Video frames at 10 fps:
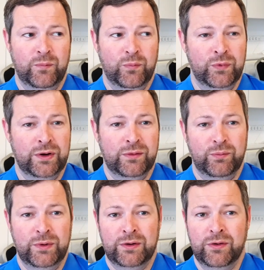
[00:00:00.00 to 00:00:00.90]

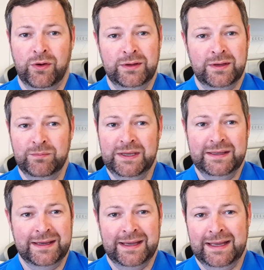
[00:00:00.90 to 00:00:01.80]
We're not
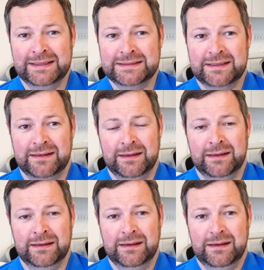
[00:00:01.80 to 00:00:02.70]
competing against
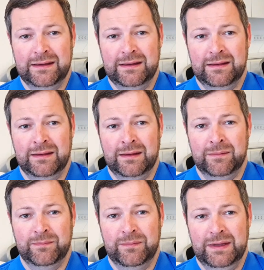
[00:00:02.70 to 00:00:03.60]
the
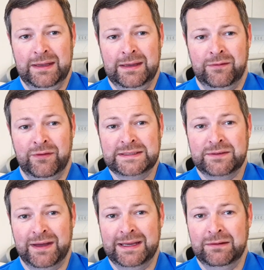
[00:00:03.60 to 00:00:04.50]

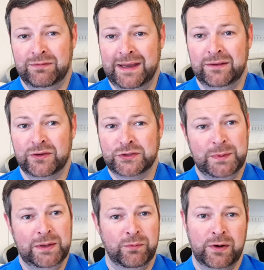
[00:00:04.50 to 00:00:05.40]
Risk 5 vendors.
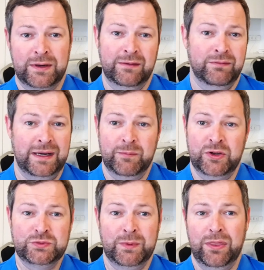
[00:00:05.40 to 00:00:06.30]
We're working very
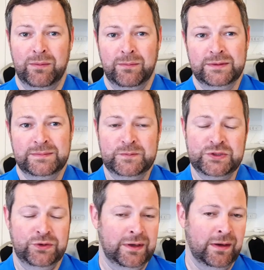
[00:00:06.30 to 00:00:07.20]
much with them.
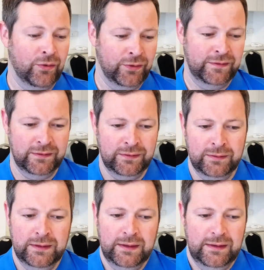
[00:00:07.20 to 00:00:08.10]
So you can go
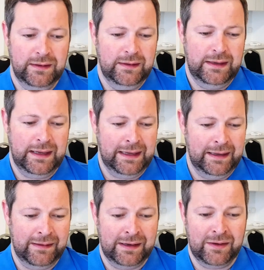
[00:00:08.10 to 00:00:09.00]
to
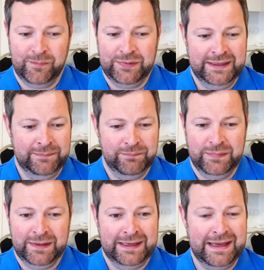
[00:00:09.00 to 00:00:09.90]
a company
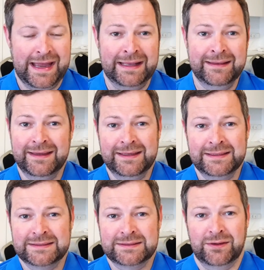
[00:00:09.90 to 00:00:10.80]
like
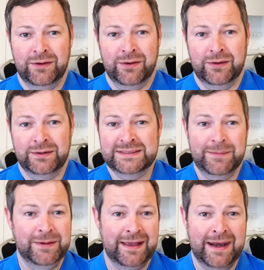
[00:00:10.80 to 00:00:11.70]
Andes or
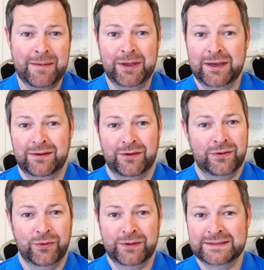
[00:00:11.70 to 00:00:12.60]
Semidynamic or
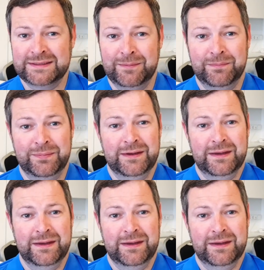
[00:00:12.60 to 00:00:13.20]
Codasip